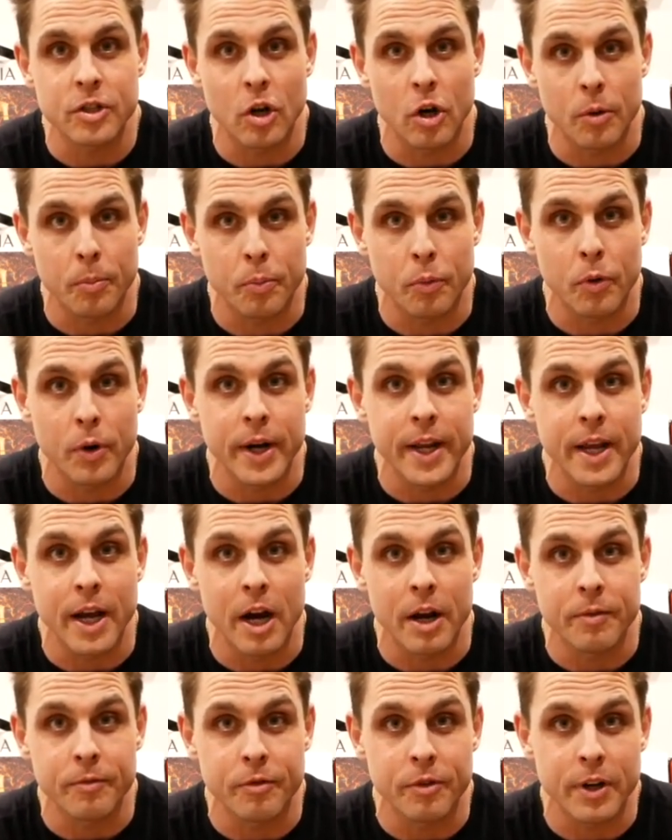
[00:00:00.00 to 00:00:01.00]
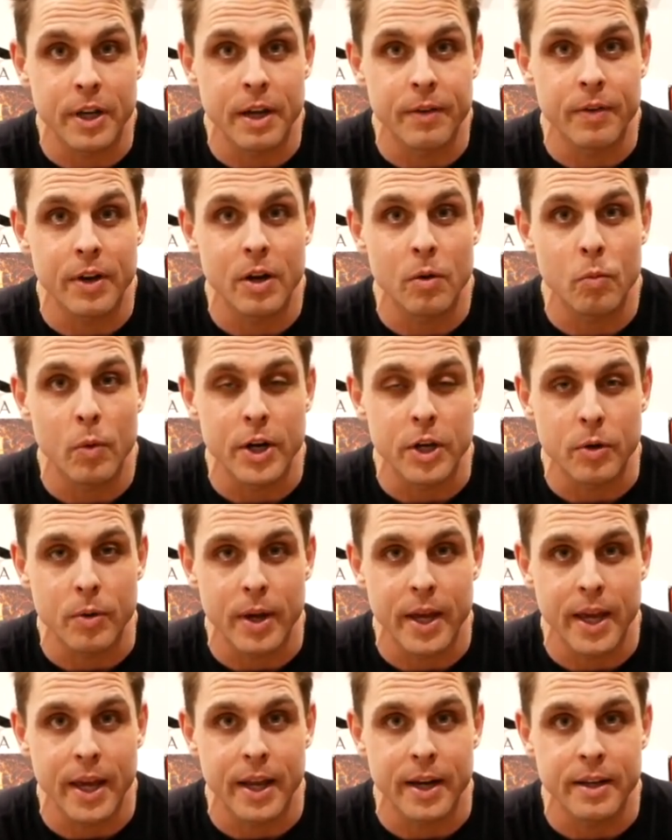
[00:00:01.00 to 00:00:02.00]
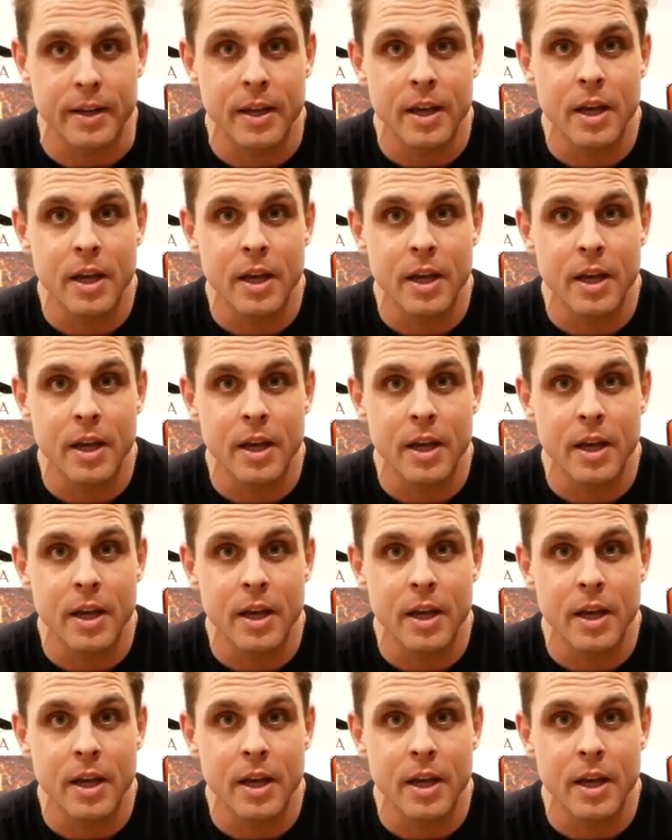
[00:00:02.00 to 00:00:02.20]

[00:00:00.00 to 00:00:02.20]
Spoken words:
are pretty unforgiving when you hit